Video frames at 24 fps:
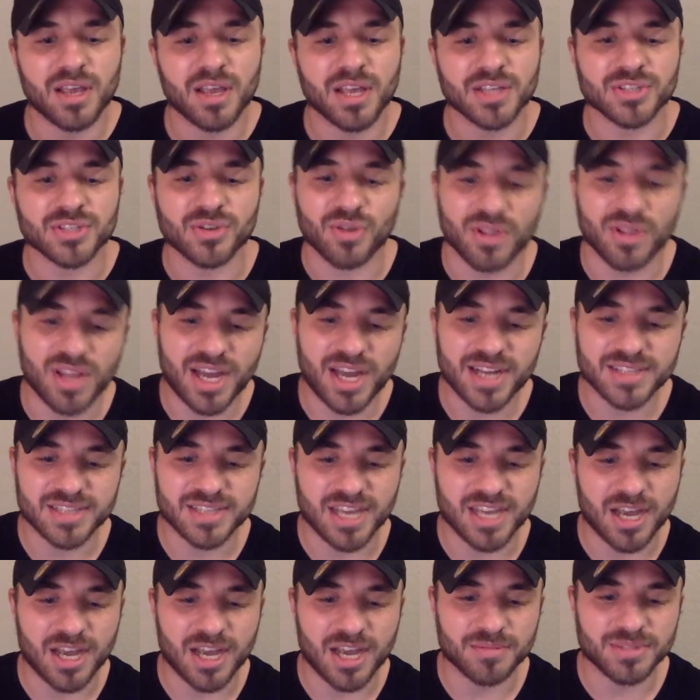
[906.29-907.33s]
And so a lot of
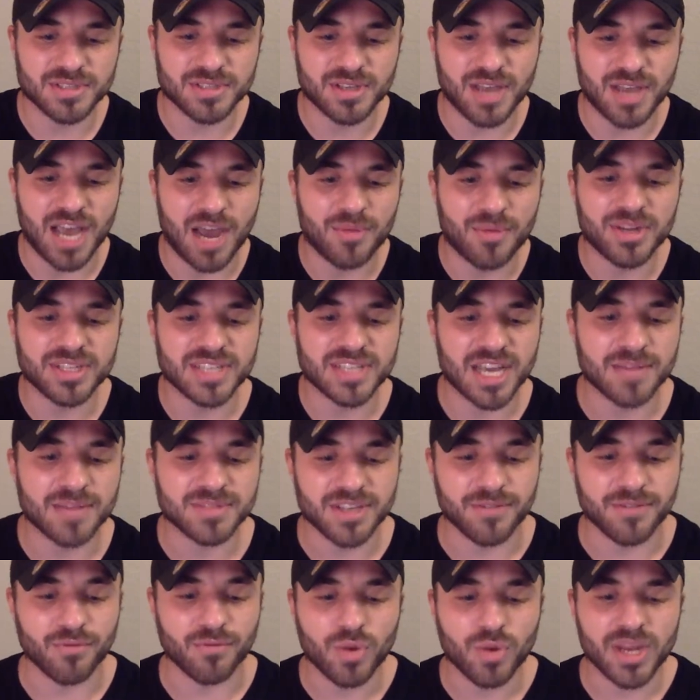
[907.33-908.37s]
times, how many times
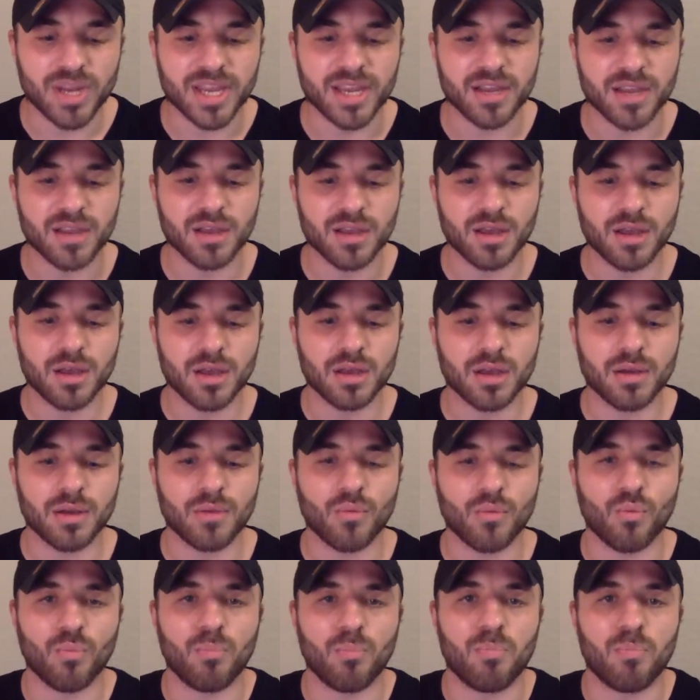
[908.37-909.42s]
have we
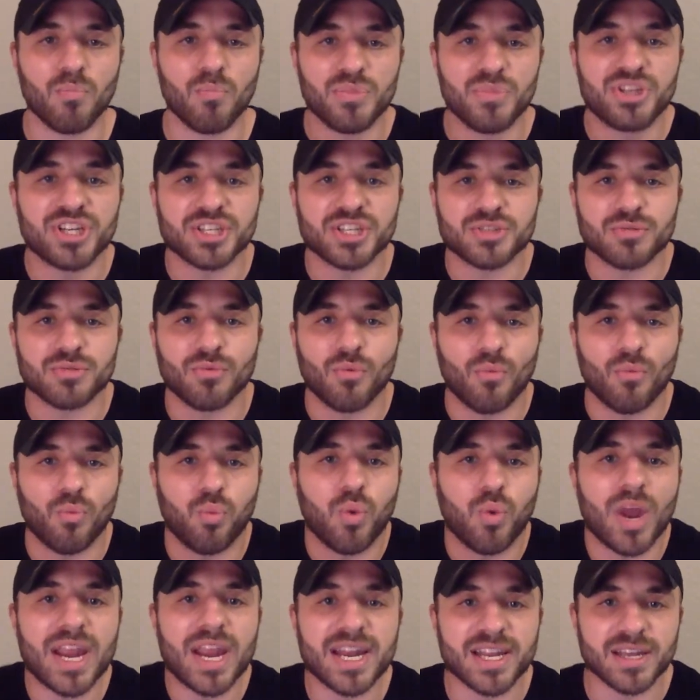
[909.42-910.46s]
just
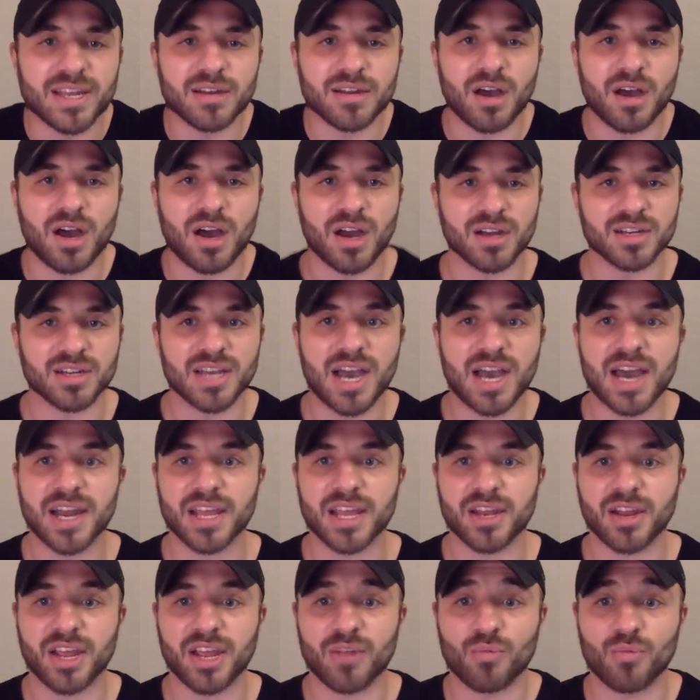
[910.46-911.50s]
waited on God,
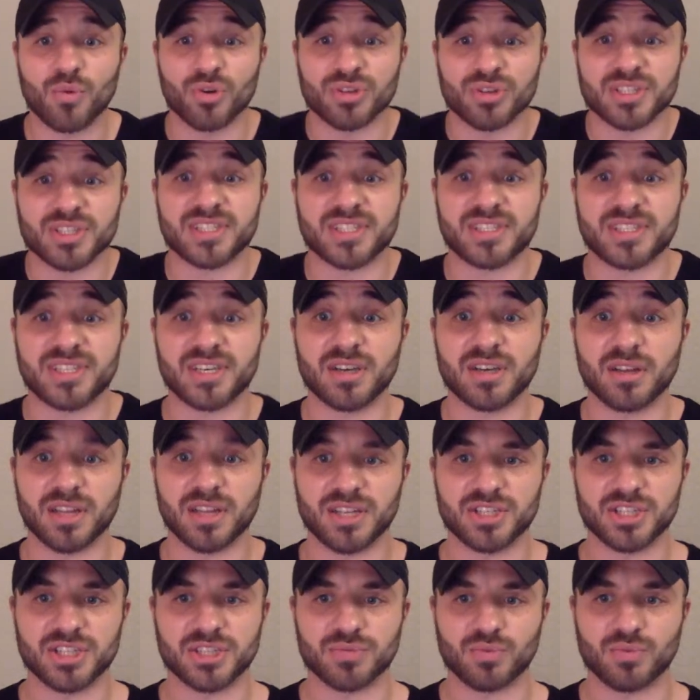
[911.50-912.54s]
and we're still,
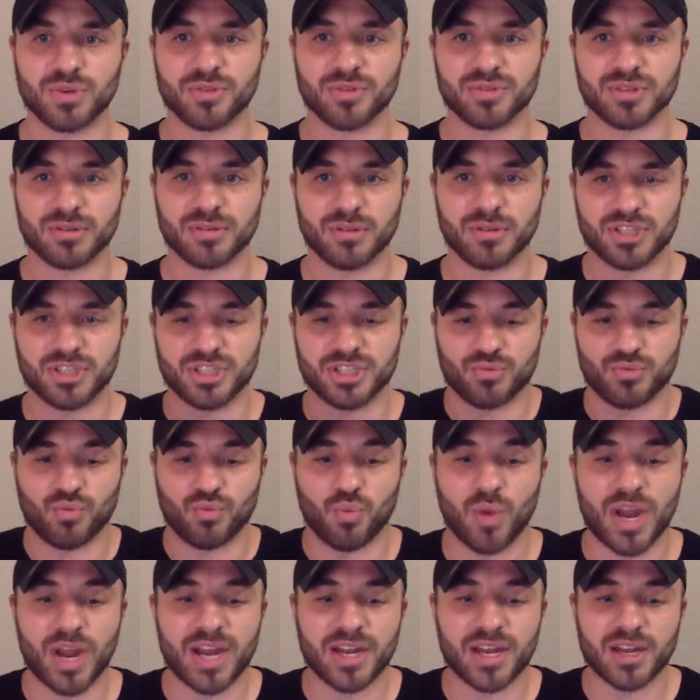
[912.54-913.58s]
and we were just
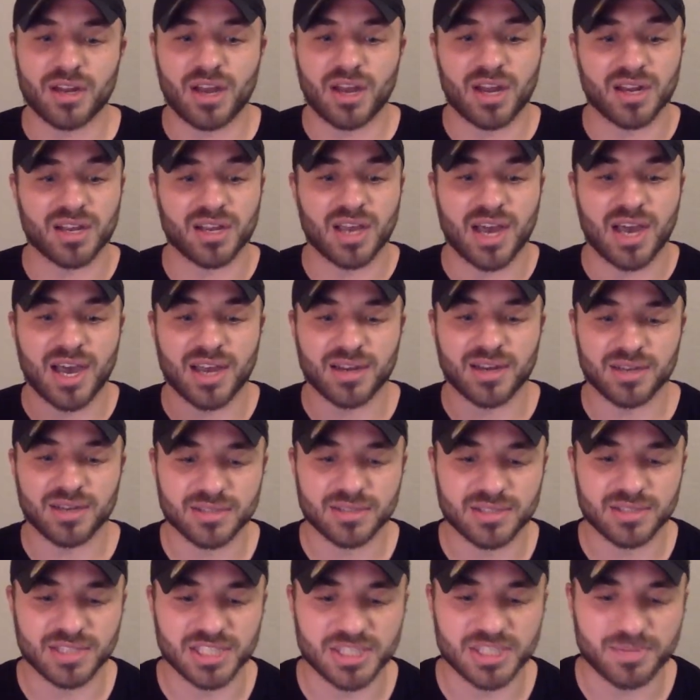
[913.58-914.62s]
waited on God
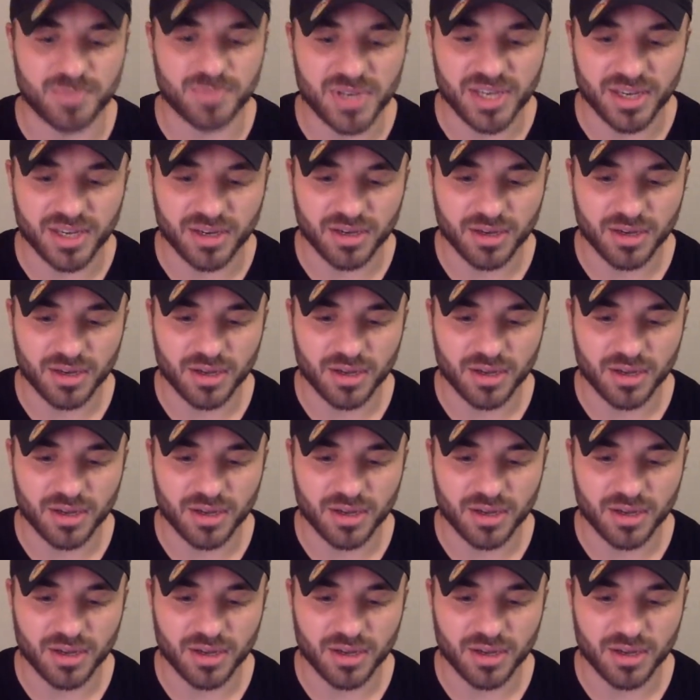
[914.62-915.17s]
to speak?